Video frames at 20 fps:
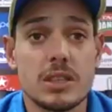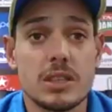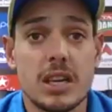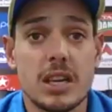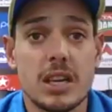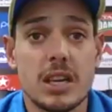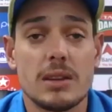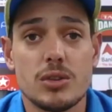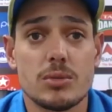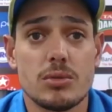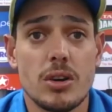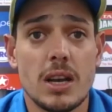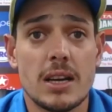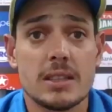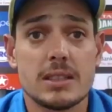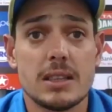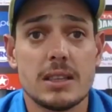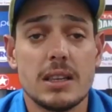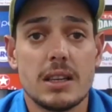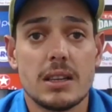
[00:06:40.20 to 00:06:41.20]
get through the.
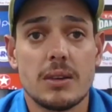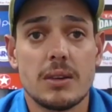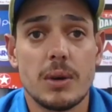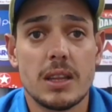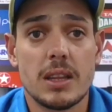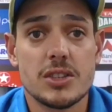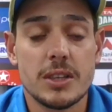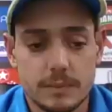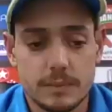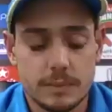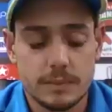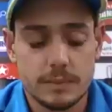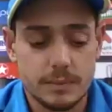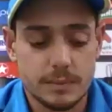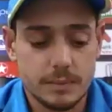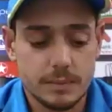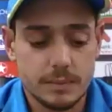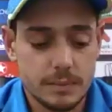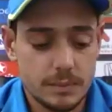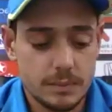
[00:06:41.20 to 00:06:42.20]

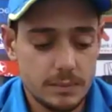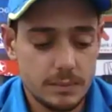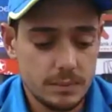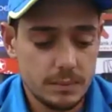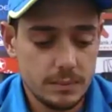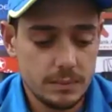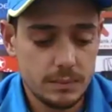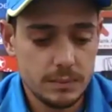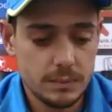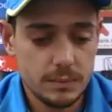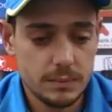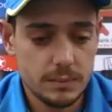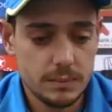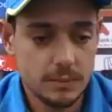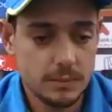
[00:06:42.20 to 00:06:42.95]
Aram followed by Shreve.